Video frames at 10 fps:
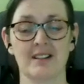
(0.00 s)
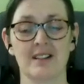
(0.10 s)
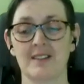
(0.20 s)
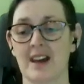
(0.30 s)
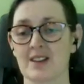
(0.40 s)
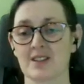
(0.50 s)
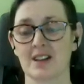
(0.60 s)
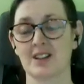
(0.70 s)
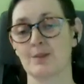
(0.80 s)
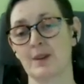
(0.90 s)
And that's
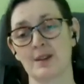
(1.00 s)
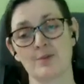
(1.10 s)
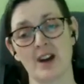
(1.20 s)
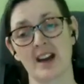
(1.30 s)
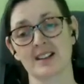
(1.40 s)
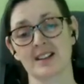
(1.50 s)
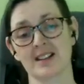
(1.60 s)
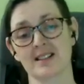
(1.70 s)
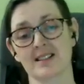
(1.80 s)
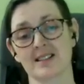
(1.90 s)
going to be the
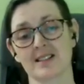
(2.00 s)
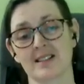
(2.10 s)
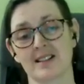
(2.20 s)
practice.